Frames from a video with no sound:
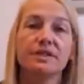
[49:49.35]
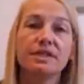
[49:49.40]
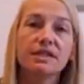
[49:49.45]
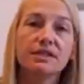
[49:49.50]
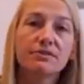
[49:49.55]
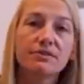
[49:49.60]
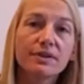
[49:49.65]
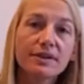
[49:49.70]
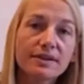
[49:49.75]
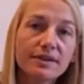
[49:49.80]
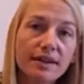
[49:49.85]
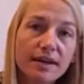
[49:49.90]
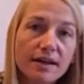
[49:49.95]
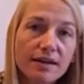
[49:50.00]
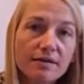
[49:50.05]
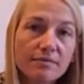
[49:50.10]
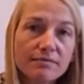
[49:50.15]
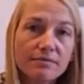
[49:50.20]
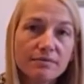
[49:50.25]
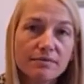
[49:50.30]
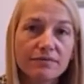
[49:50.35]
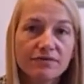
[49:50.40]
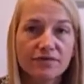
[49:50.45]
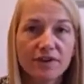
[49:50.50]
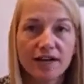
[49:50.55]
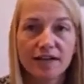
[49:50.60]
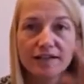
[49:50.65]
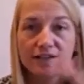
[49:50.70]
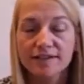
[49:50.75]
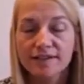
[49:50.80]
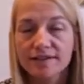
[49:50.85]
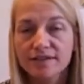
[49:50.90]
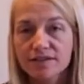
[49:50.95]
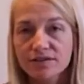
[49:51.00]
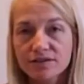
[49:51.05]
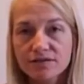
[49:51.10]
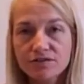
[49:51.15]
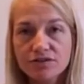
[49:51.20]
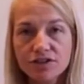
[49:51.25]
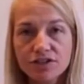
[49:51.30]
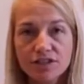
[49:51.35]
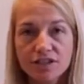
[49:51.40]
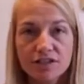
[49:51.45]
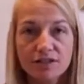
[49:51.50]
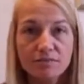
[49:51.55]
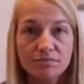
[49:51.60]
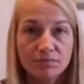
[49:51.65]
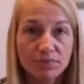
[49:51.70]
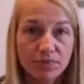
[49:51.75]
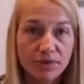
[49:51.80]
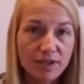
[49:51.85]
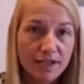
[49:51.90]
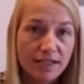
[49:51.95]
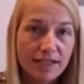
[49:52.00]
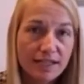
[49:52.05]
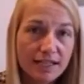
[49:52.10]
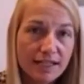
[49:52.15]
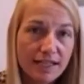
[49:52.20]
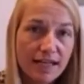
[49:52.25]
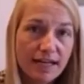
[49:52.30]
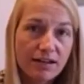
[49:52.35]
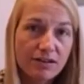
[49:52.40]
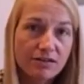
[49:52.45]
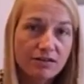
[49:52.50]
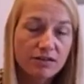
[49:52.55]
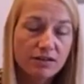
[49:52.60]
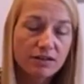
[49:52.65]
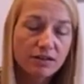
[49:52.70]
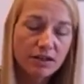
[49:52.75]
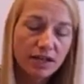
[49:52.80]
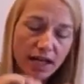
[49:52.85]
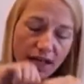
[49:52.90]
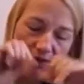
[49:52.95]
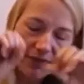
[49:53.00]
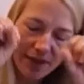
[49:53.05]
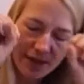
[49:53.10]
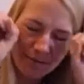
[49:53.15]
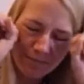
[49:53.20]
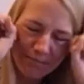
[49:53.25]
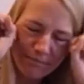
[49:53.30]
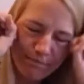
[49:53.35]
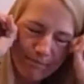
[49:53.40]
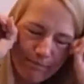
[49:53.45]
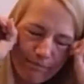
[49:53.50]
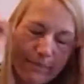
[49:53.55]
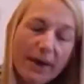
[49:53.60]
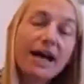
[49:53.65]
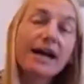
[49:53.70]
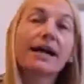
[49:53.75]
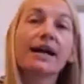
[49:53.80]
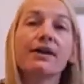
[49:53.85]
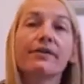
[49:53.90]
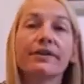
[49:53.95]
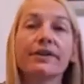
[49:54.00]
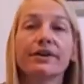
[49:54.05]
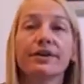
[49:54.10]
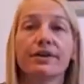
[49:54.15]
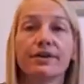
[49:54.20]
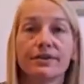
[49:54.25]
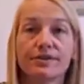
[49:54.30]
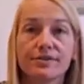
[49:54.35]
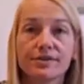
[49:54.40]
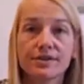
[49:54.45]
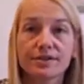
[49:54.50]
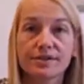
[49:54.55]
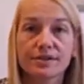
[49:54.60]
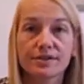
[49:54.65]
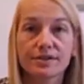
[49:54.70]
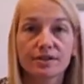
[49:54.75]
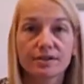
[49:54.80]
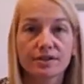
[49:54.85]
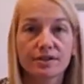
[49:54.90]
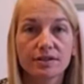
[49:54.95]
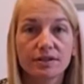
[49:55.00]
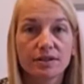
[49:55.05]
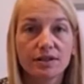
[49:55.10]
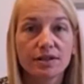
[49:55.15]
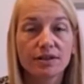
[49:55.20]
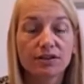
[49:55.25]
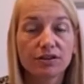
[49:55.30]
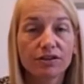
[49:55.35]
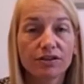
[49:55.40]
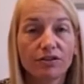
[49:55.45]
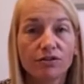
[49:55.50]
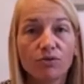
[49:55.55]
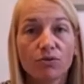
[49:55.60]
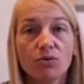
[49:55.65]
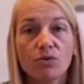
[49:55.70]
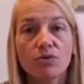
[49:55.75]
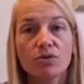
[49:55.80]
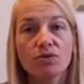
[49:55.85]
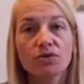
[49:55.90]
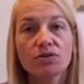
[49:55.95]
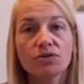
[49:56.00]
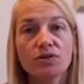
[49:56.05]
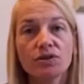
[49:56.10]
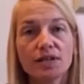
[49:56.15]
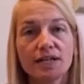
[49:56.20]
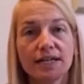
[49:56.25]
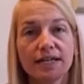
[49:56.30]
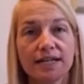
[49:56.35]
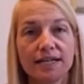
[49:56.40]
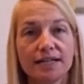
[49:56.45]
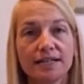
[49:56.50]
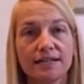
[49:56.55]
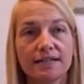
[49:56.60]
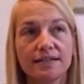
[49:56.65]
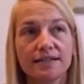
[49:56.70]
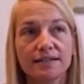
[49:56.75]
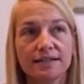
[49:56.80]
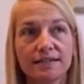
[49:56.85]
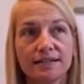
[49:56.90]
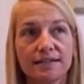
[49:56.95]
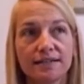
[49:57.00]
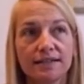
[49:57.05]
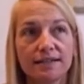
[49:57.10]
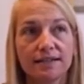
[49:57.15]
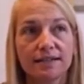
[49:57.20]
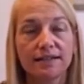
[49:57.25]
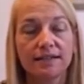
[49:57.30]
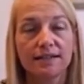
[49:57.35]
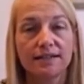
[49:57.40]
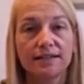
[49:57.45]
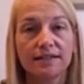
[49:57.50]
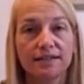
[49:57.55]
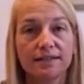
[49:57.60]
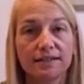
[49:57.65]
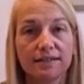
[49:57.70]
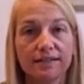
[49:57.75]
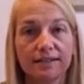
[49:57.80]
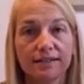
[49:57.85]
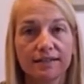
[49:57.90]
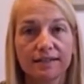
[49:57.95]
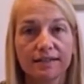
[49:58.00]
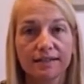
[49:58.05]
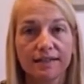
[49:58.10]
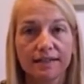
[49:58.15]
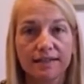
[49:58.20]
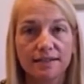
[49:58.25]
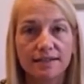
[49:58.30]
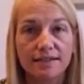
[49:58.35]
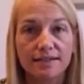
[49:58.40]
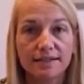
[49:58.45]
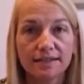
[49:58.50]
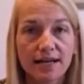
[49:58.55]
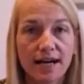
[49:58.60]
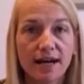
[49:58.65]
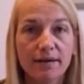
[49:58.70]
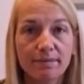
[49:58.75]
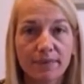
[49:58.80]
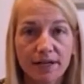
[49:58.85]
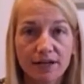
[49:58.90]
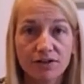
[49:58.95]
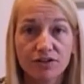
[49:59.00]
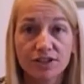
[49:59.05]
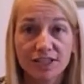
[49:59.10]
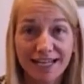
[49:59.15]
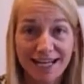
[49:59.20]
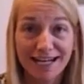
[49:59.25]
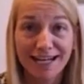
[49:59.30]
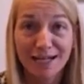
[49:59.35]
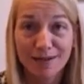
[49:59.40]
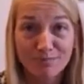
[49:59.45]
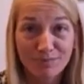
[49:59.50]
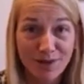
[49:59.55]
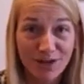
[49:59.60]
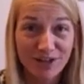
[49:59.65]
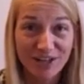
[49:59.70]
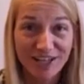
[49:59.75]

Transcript: deal with them, find a solution, put it in the calendar, and then back out it goes. The goal is to stop entertaining